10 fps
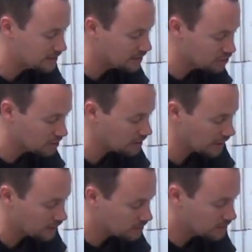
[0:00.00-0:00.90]
Essentially,
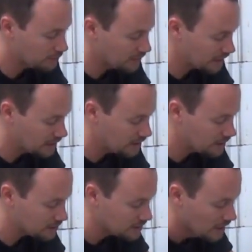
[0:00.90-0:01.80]
like on something like
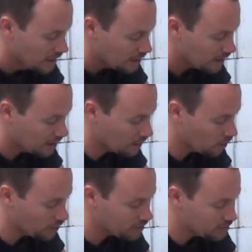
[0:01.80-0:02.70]
this,
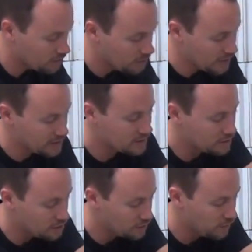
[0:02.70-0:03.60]
all you do
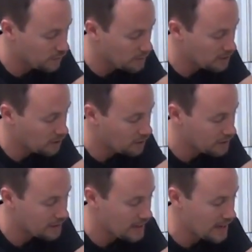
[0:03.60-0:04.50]
is you flip it
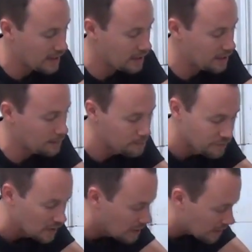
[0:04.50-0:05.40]
on and
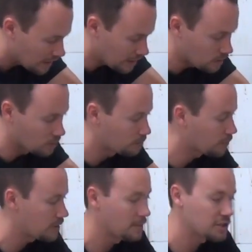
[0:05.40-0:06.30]
it'll
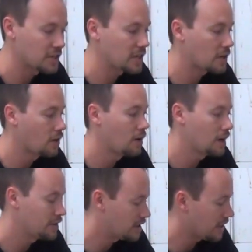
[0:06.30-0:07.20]
pretty much kick
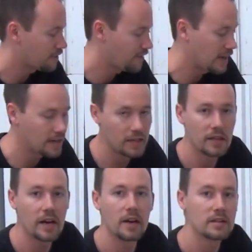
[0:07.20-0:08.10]
on. You got a fan in
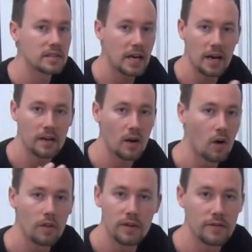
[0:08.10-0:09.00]
there. It's got
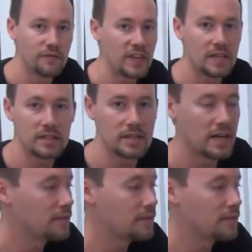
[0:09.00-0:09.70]
all the fins and